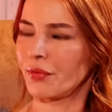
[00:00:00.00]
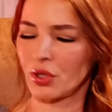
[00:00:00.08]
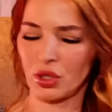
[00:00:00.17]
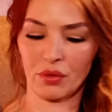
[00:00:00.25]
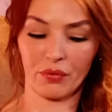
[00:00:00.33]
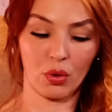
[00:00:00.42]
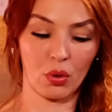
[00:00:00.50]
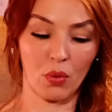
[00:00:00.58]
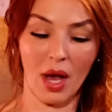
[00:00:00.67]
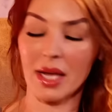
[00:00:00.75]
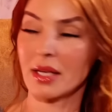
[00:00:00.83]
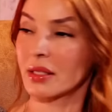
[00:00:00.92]
First of all,
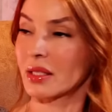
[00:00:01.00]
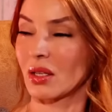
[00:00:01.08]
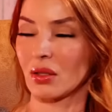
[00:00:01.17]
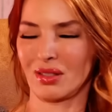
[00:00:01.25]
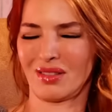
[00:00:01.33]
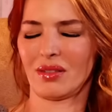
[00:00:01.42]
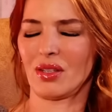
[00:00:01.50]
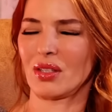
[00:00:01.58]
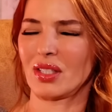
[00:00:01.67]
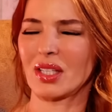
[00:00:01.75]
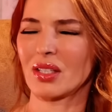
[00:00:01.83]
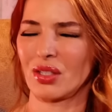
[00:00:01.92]
why insult
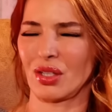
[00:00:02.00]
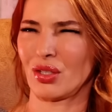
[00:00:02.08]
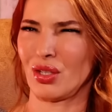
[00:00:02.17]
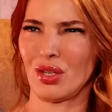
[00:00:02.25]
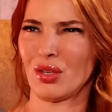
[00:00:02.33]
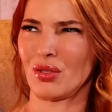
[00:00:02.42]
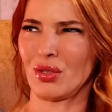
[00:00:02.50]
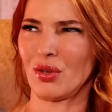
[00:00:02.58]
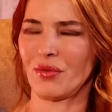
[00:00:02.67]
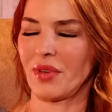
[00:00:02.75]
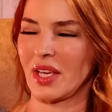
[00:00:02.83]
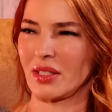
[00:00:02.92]
your sister to
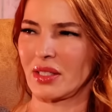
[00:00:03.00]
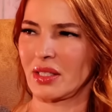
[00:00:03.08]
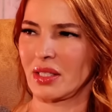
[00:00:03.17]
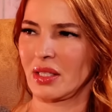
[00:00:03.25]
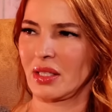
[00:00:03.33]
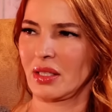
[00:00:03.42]
your face?